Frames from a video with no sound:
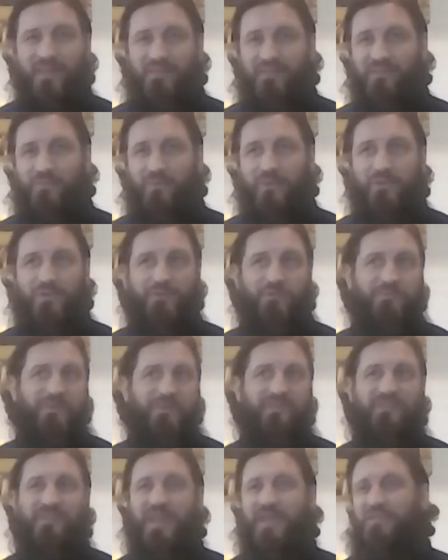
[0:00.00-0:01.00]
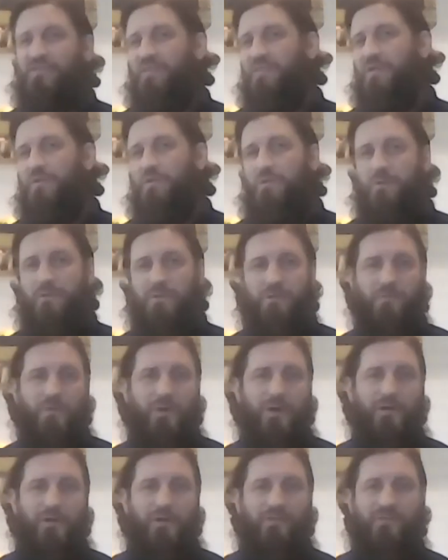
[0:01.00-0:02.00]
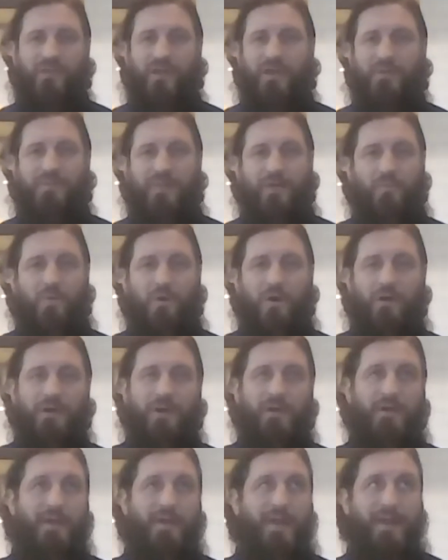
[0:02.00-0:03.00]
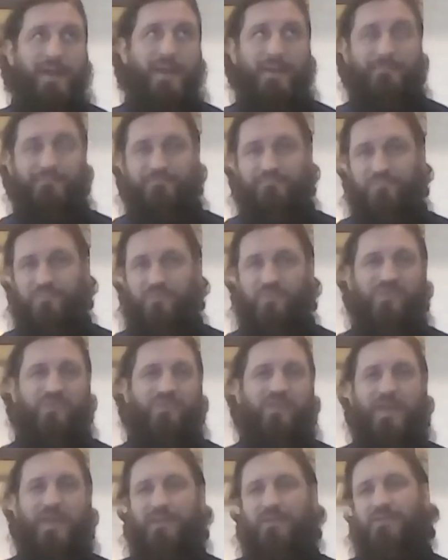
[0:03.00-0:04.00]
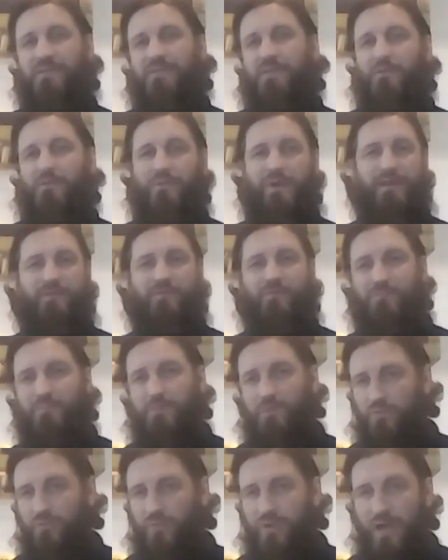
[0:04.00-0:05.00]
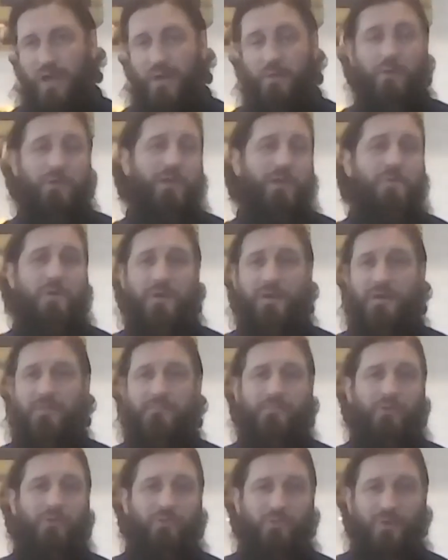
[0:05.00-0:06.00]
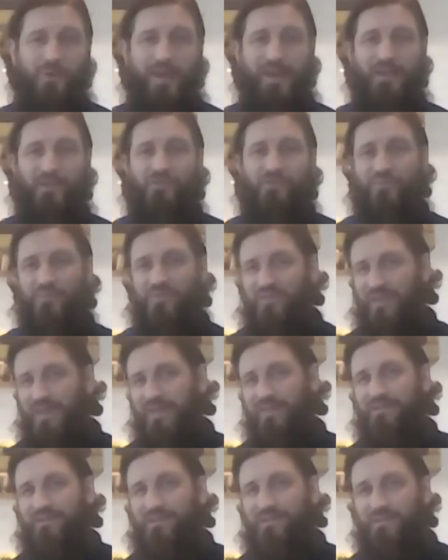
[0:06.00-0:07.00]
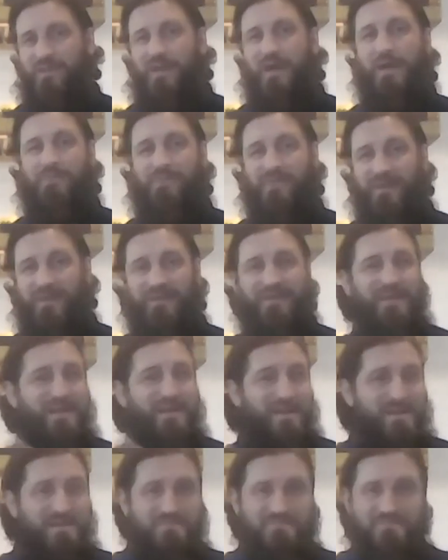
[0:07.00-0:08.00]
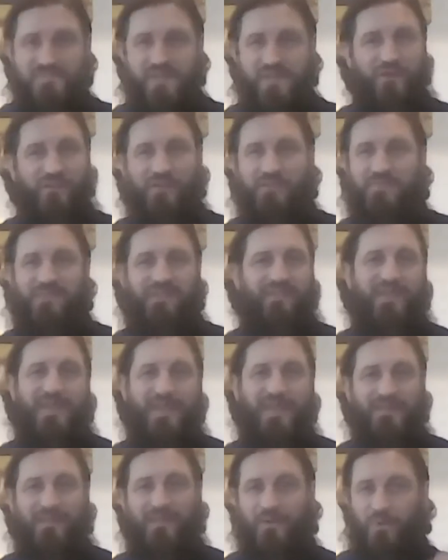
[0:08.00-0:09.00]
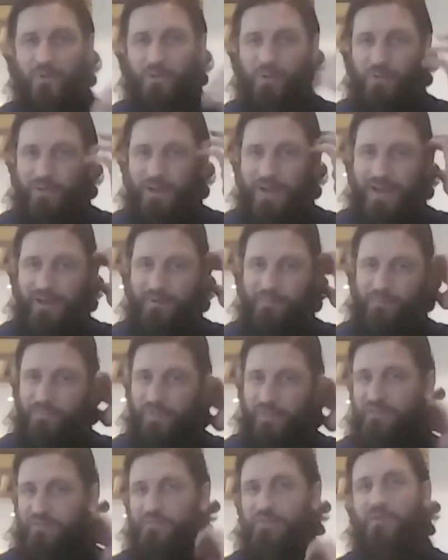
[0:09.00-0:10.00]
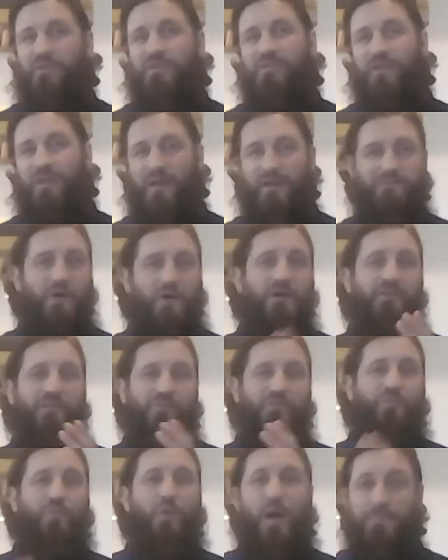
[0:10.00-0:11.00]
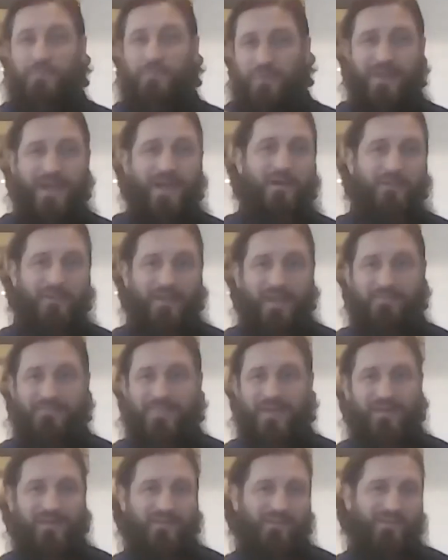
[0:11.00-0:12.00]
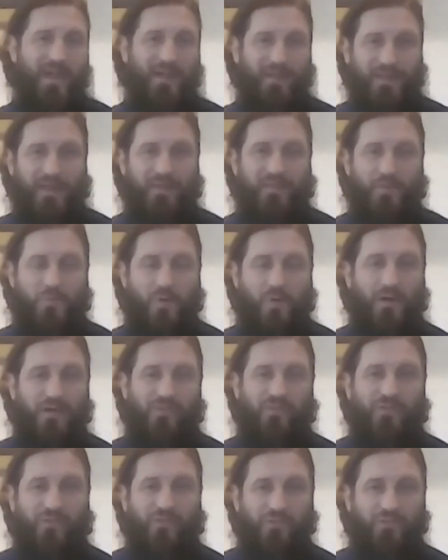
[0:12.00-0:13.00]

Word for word: cases where there was mistakes on the order where it's uh, they wanted a stainless steel range with blue knob, or they wanted a blue range with uh-huh. stainless steel knobs, and uh-huh. there was a mistake in the order, and it was vice versa. I've gone and swapped them out and made it right. There you go.